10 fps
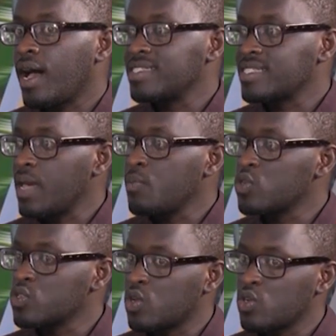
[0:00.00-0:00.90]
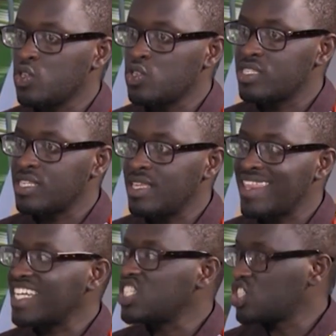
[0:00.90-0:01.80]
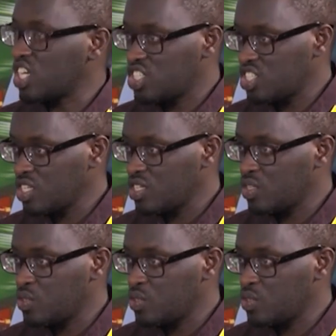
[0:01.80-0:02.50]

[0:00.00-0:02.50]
as time goes on, you see that changing.